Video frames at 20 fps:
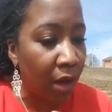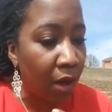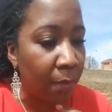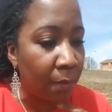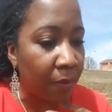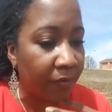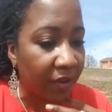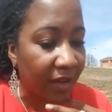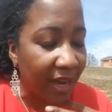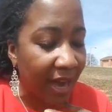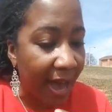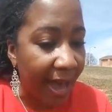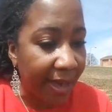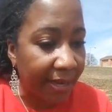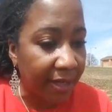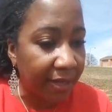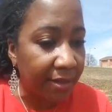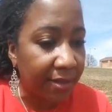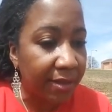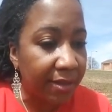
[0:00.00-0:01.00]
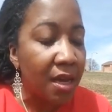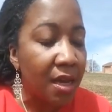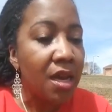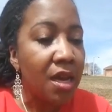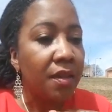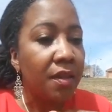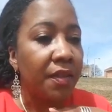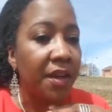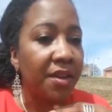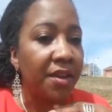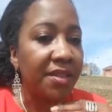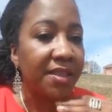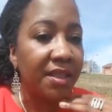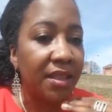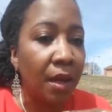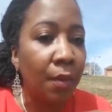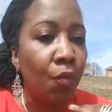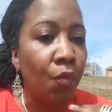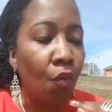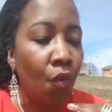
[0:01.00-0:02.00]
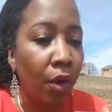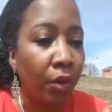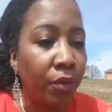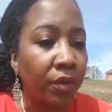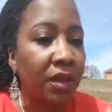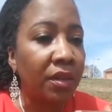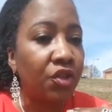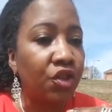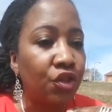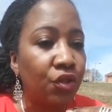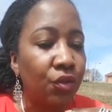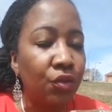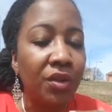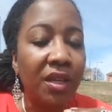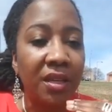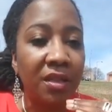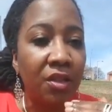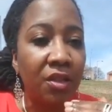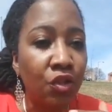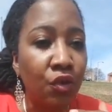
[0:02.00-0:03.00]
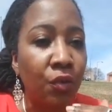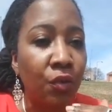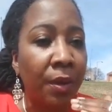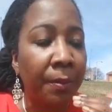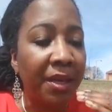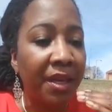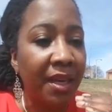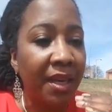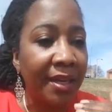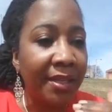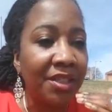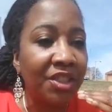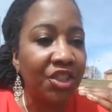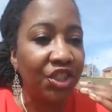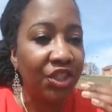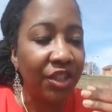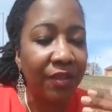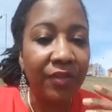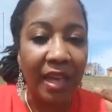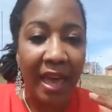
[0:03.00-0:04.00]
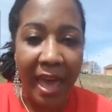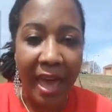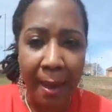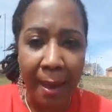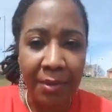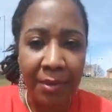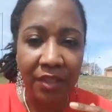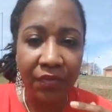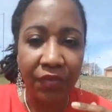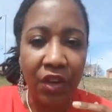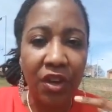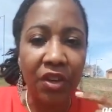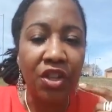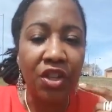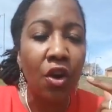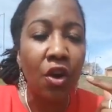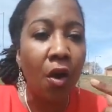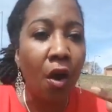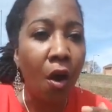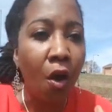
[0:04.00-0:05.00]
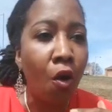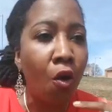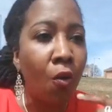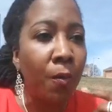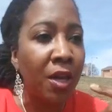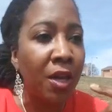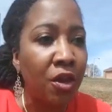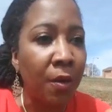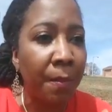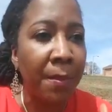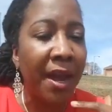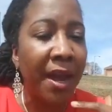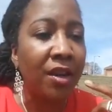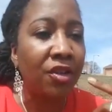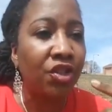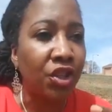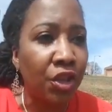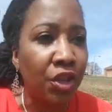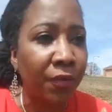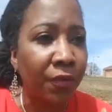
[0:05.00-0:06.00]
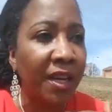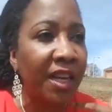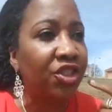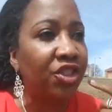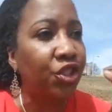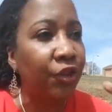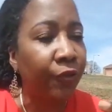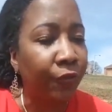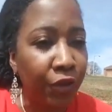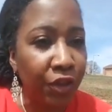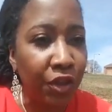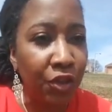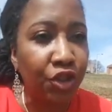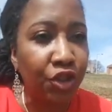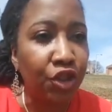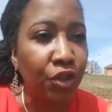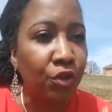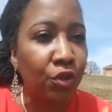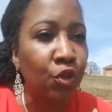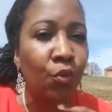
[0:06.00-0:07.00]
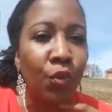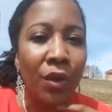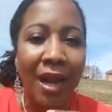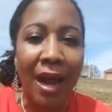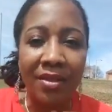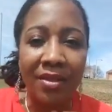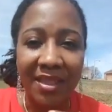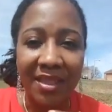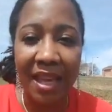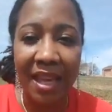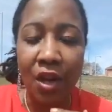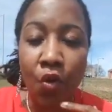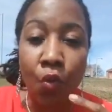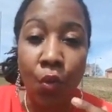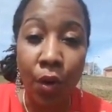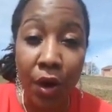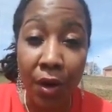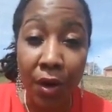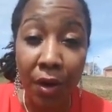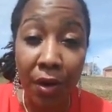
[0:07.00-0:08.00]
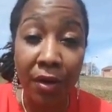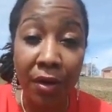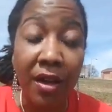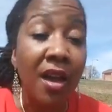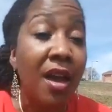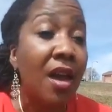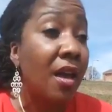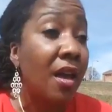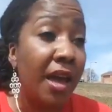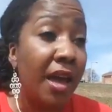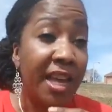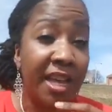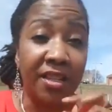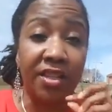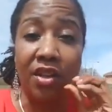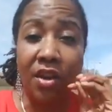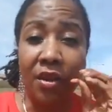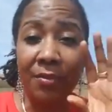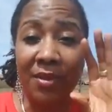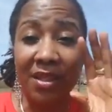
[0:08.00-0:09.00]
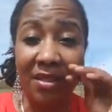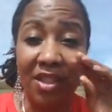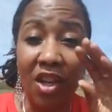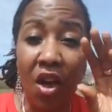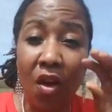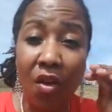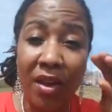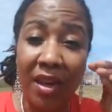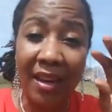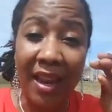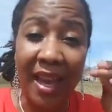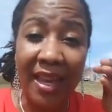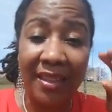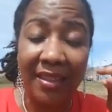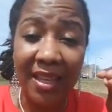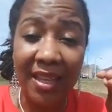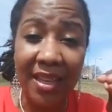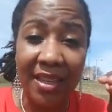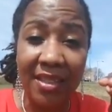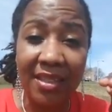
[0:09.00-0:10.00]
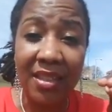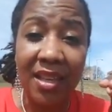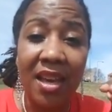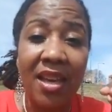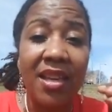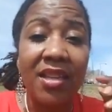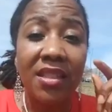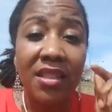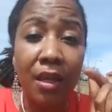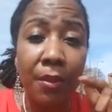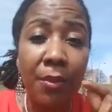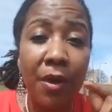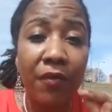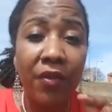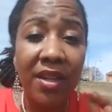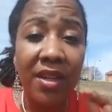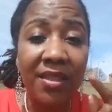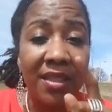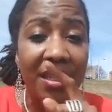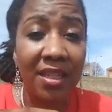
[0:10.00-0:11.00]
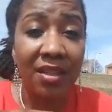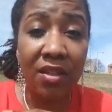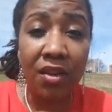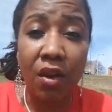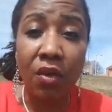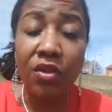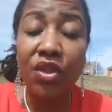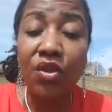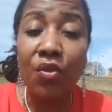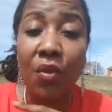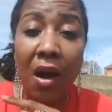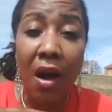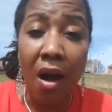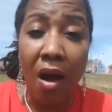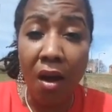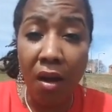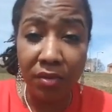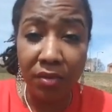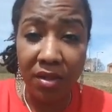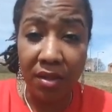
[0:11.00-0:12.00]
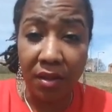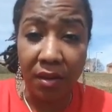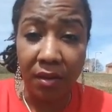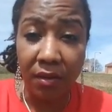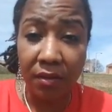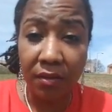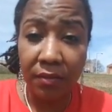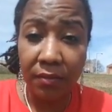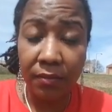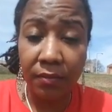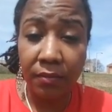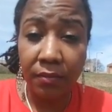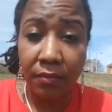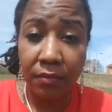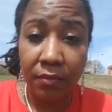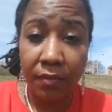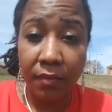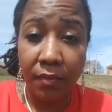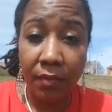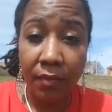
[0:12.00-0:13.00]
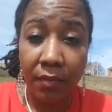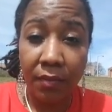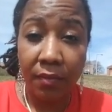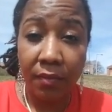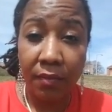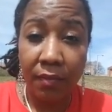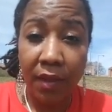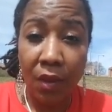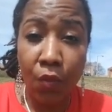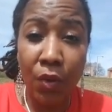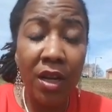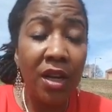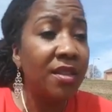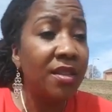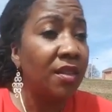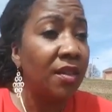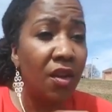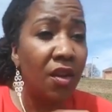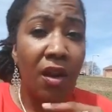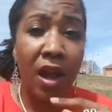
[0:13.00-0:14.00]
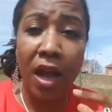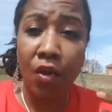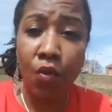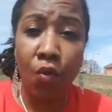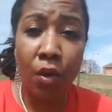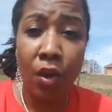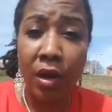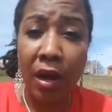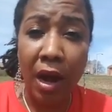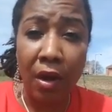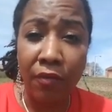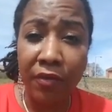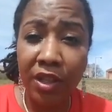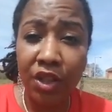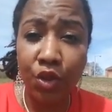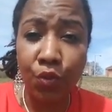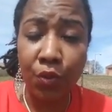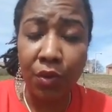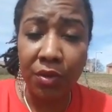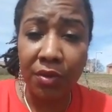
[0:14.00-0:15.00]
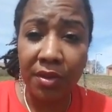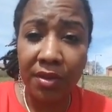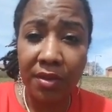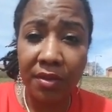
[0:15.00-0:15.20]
of goddess, there's some work that you can do and begin to shift the atmosphere in your home, in your marriage, in your relationship for your children without saying a word in terms of talking like this. Some of us need to go to our altar. We need to learn how to work our rituals.